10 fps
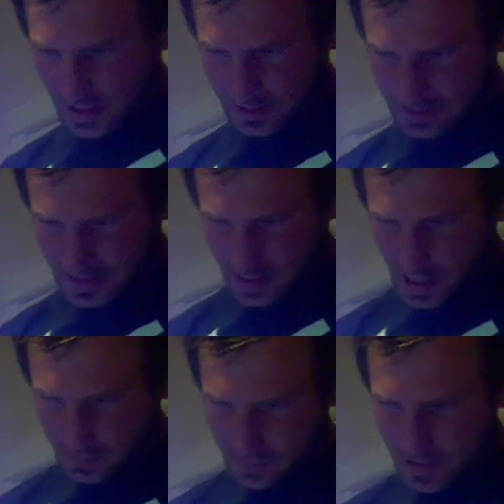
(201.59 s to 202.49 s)
I see a
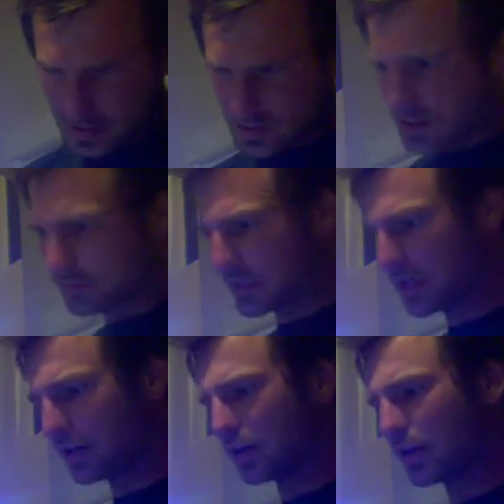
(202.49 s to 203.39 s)
couple pieces over
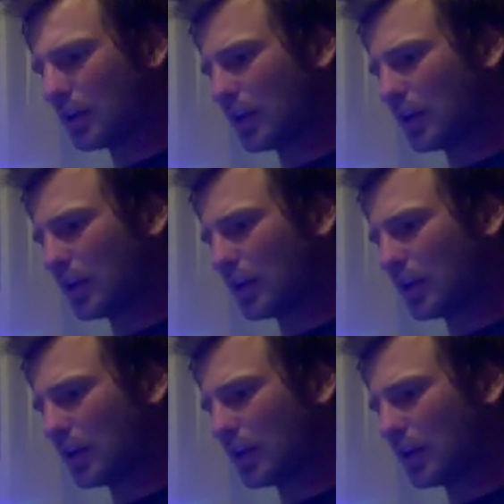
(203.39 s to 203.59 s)
here,